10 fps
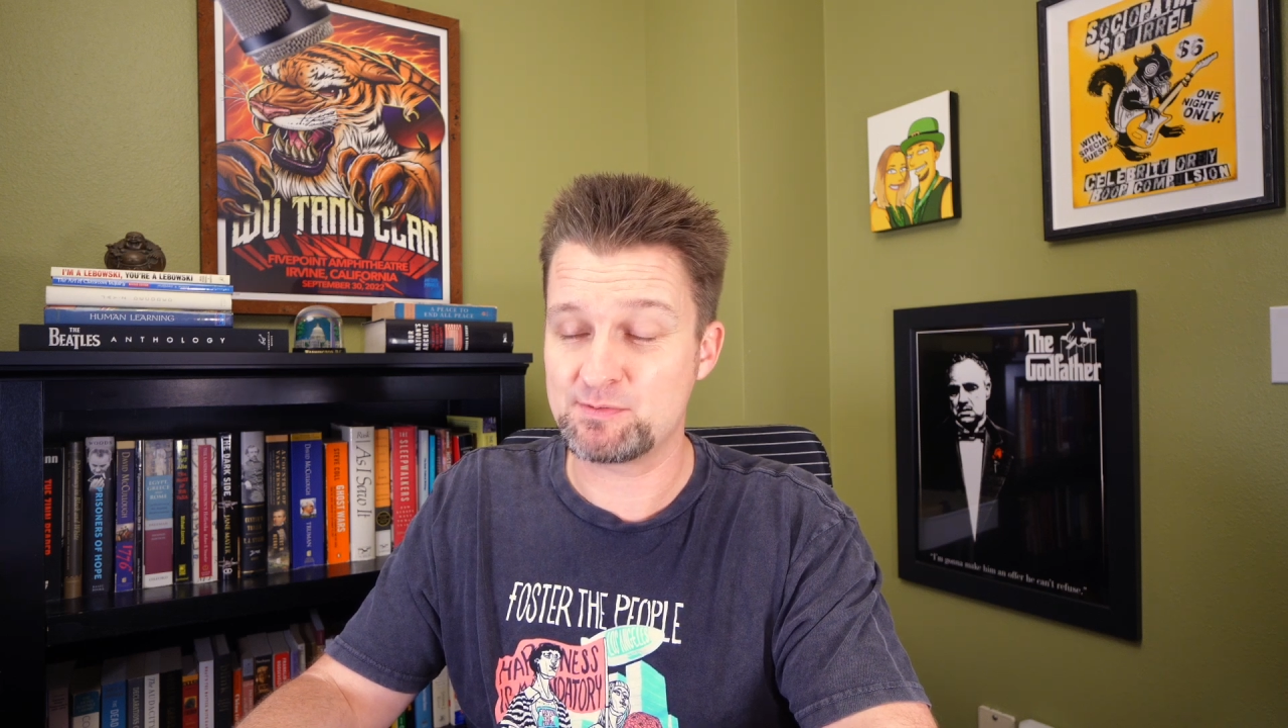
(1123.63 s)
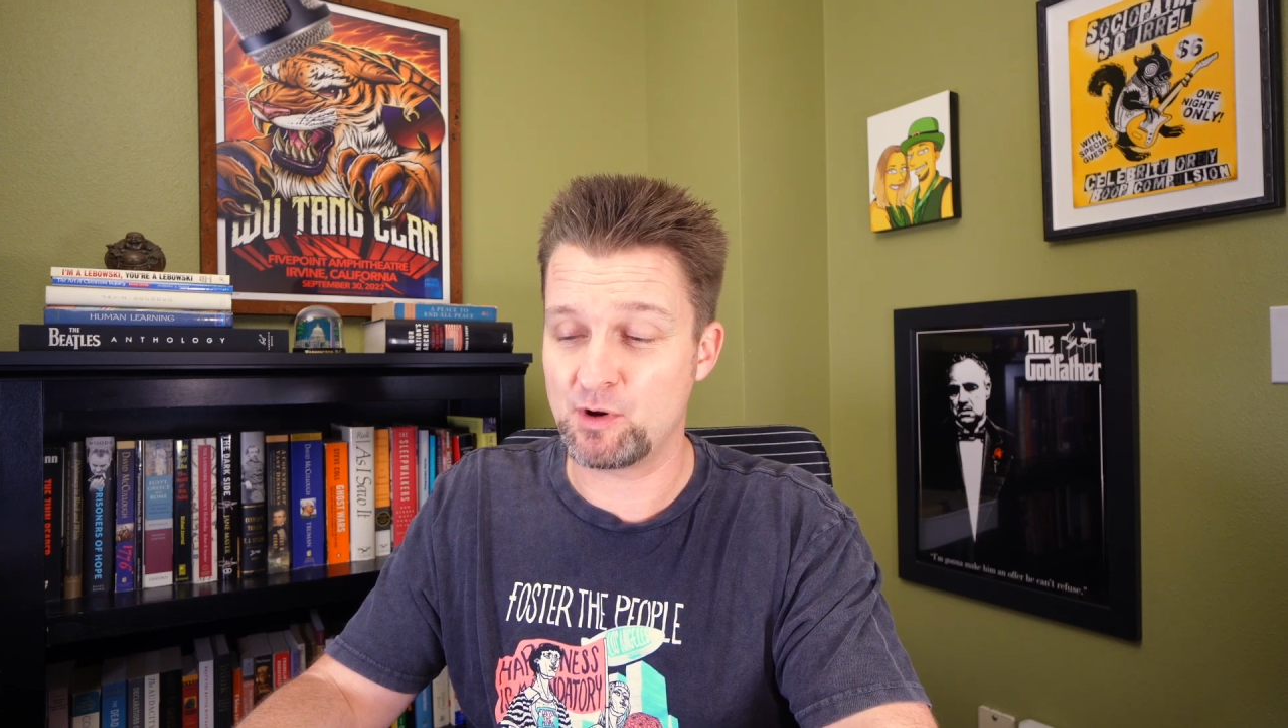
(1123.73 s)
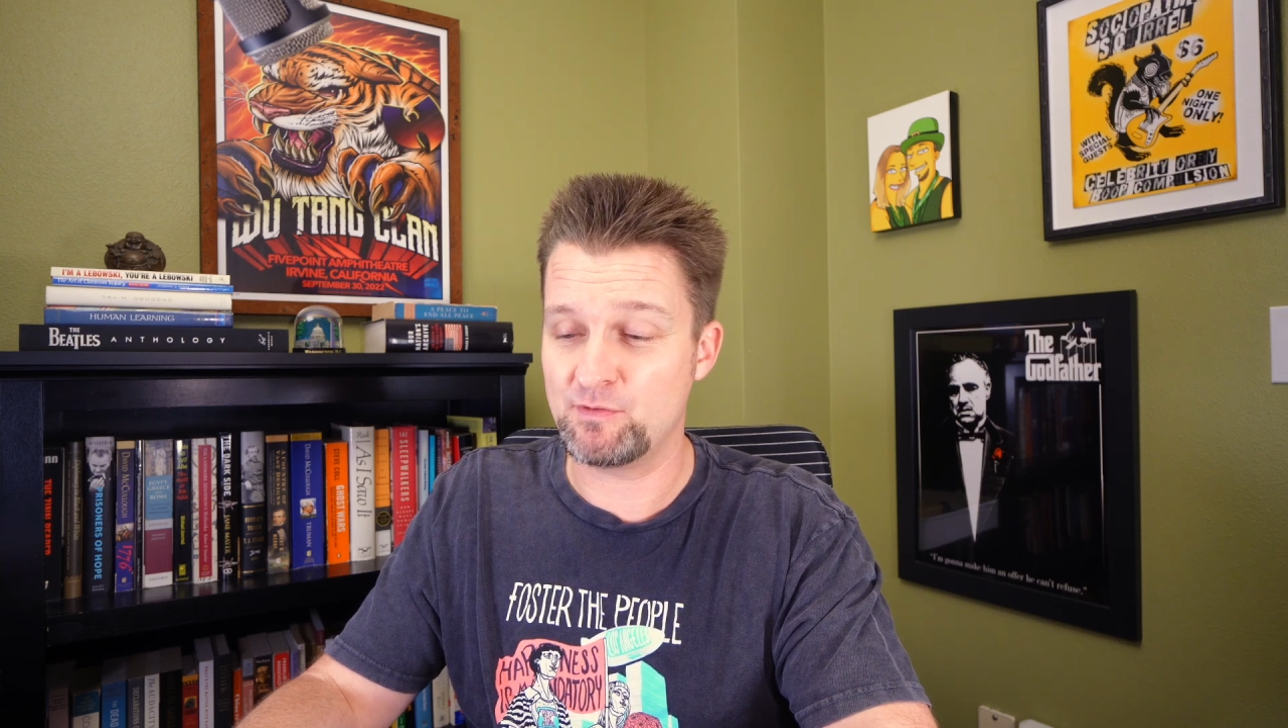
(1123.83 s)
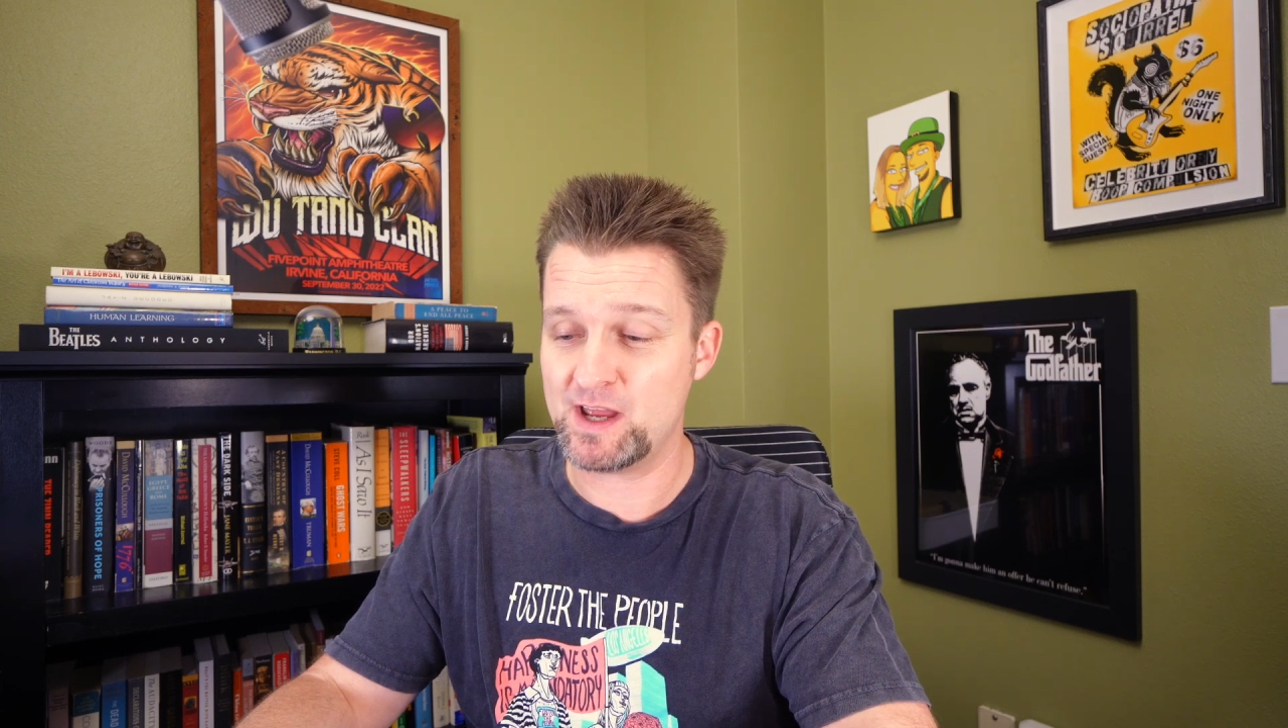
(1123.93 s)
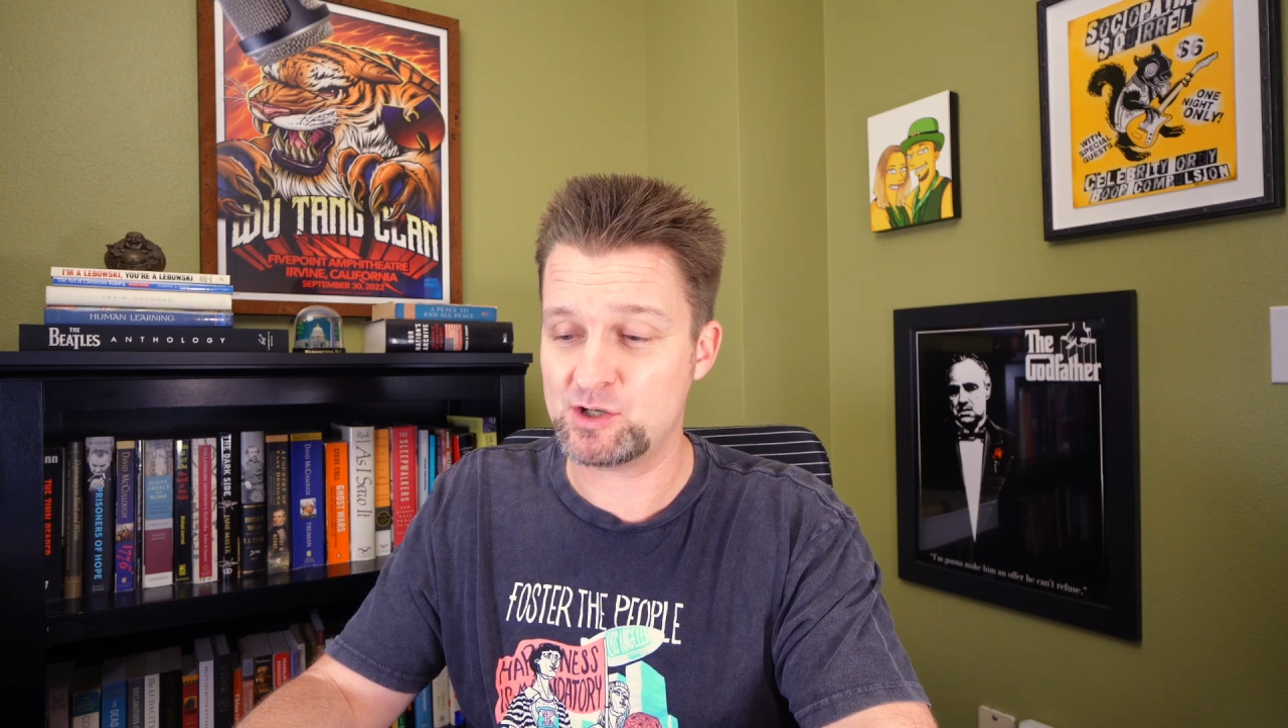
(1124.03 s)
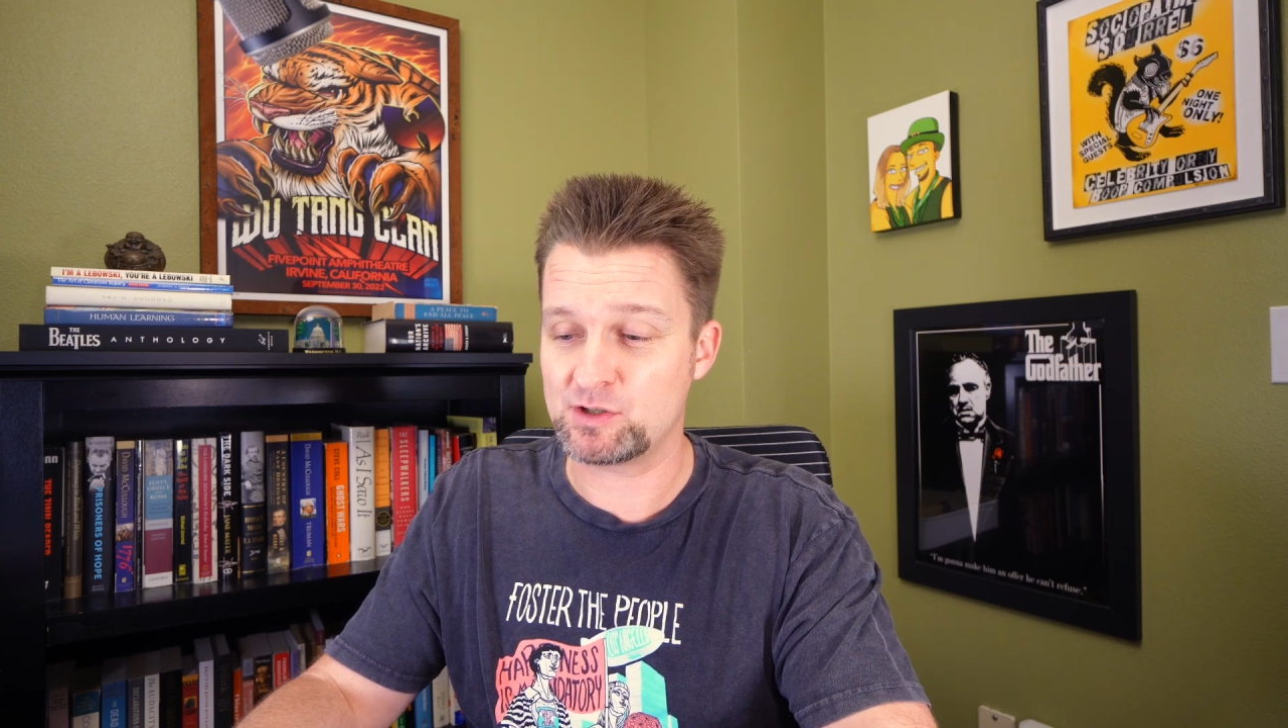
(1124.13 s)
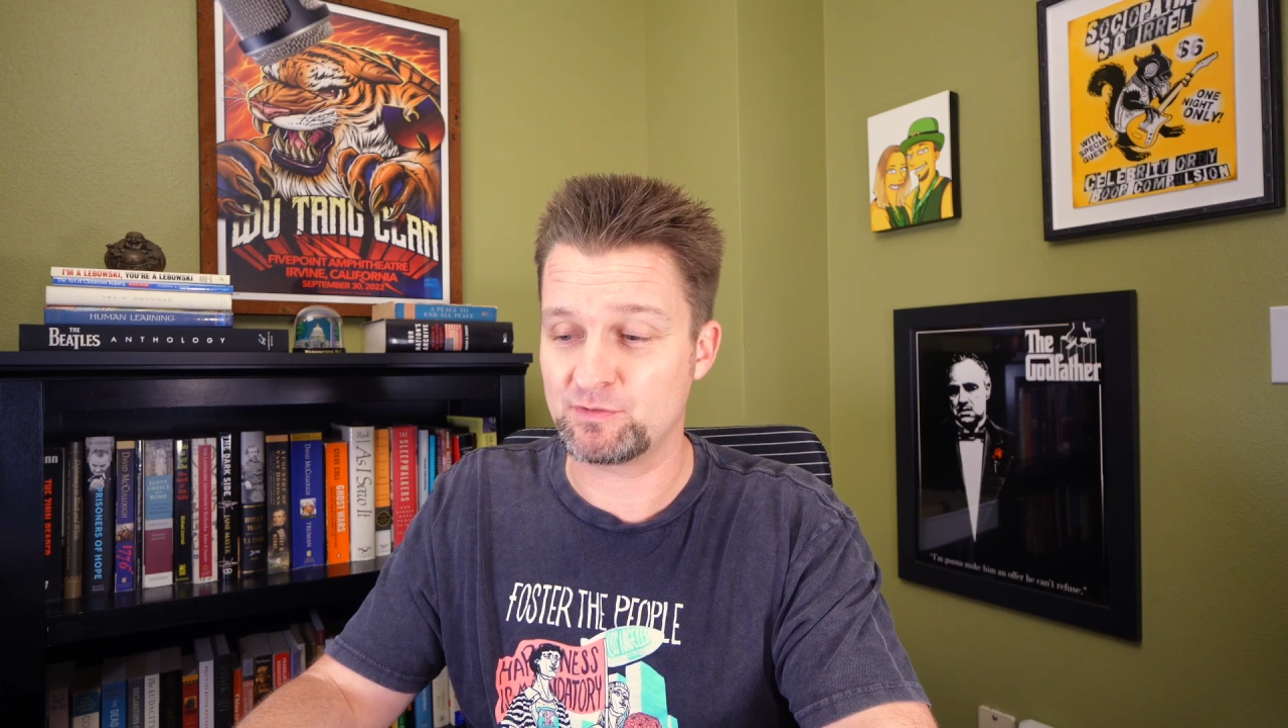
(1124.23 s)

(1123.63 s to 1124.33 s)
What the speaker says: motivation